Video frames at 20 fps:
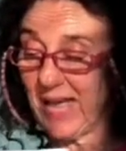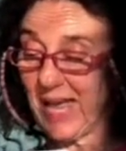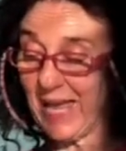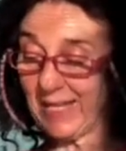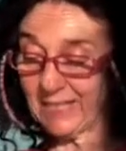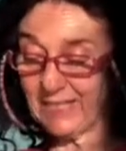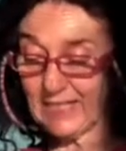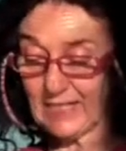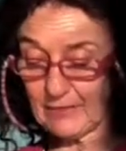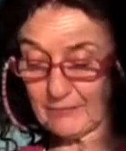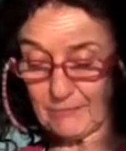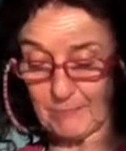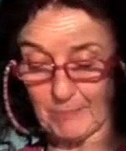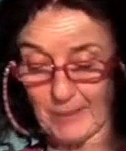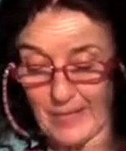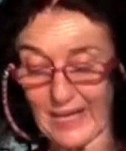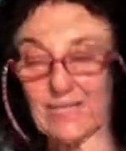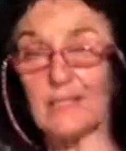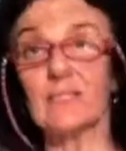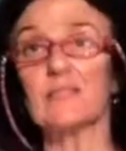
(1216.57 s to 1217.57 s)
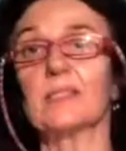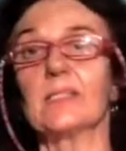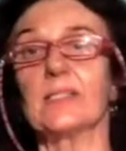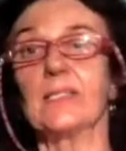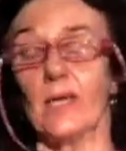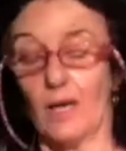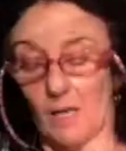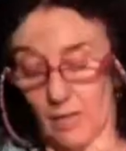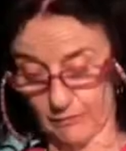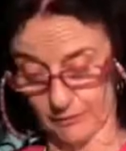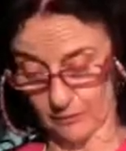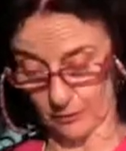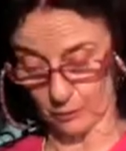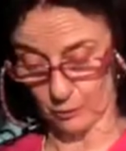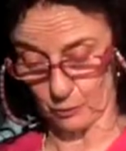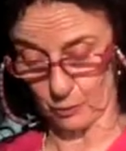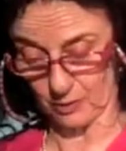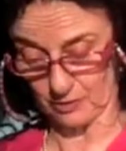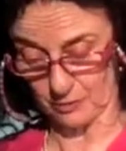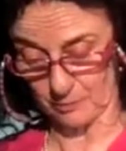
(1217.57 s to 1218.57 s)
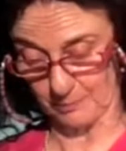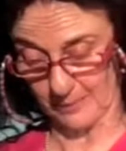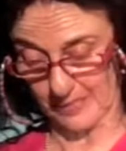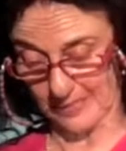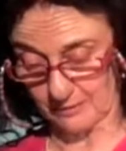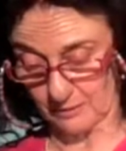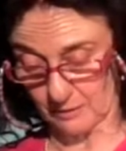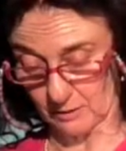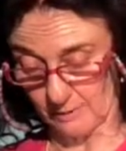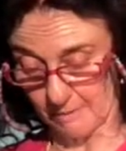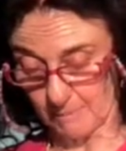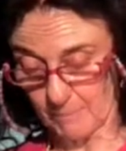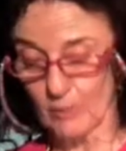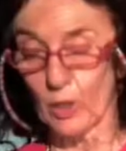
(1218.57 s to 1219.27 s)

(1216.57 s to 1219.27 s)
and live piously under the cross banner.